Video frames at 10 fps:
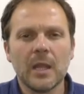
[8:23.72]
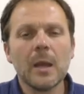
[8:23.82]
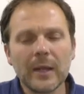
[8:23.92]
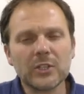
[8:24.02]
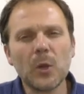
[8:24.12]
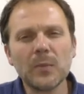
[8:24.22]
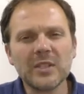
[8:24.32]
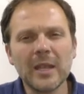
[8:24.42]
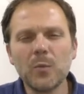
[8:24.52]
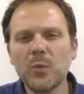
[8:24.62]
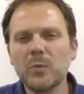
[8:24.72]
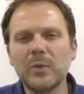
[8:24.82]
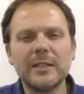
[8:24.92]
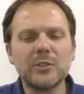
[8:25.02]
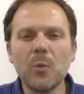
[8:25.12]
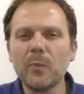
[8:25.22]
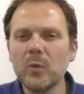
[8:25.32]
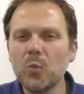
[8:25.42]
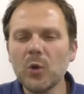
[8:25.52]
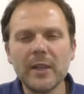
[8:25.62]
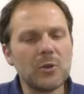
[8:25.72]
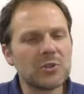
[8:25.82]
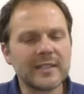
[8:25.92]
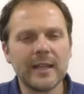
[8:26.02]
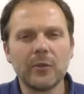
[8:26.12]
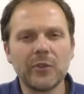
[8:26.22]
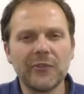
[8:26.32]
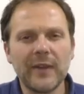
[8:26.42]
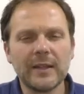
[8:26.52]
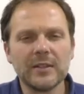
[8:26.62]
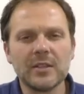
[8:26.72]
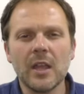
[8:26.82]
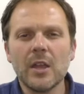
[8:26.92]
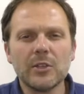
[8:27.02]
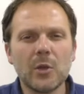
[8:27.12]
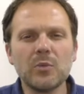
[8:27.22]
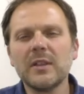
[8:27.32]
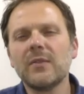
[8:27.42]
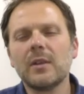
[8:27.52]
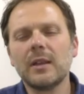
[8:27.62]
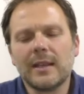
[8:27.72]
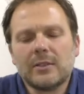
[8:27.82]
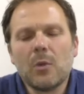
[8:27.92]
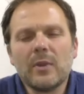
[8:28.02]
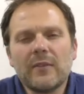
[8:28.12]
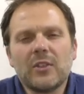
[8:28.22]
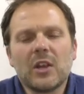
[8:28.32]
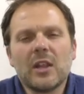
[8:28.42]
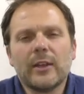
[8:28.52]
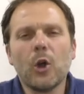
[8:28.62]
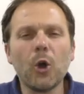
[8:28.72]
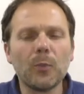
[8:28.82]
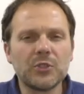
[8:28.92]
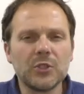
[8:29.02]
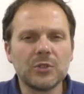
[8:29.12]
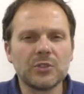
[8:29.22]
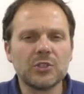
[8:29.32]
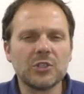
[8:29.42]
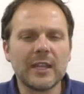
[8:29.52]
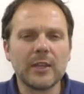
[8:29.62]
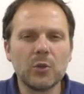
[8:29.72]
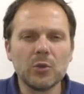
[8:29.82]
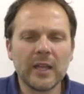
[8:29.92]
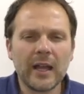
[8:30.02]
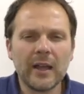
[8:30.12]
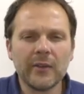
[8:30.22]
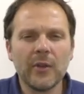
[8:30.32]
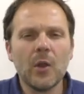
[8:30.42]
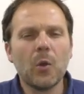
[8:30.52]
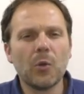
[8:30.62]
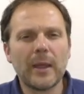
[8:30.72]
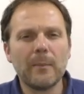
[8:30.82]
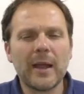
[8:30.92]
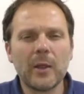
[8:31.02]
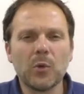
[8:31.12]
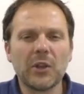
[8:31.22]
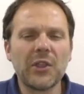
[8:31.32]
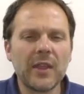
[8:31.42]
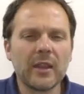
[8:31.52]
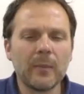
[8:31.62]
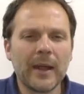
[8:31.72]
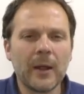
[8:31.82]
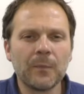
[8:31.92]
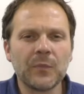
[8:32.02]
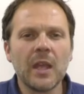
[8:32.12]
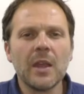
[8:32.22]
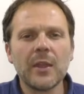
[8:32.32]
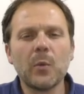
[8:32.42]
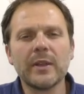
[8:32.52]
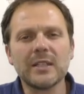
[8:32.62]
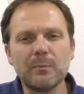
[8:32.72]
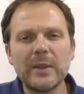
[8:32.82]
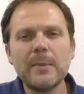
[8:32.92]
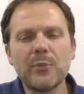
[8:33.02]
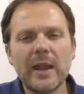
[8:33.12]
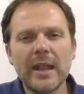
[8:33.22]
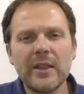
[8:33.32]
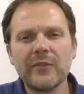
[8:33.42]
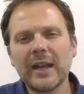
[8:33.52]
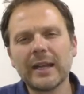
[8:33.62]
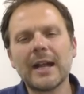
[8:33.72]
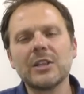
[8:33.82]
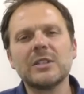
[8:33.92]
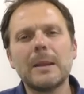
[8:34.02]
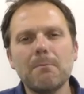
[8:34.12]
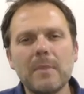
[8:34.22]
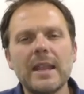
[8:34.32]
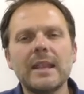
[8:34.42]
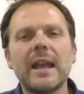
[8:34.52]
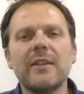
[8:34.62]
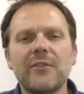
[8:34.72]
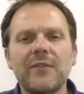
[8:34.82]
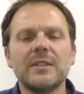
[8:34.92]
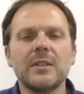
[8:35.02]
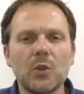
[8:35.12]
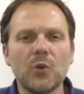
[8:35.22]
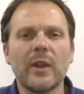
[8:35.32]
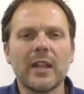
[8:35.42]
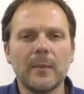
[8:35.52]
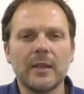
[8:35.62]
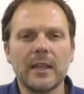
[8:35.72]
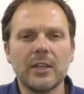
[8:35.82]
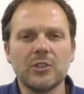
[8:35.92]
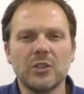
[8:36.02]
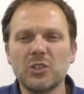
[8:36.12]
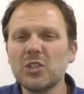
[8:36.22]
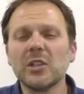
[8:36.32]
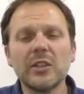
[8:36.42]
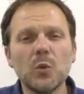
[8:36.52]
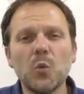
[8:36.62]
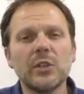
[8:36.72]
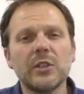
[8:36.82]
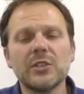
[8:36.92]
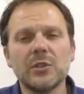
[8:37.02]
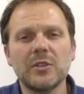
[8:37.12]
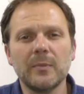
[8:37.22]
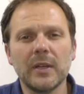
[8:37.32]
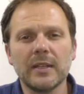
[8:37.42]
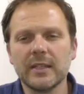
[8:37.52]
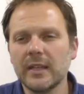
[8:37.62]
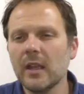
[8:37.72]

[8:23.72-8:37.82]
My top tip would be don't be woolly or sit on the fence. Don't give the client options such as they could have or they might want to think about. They want you to be brave and actually make a physical recommendation, just like you would in a suitability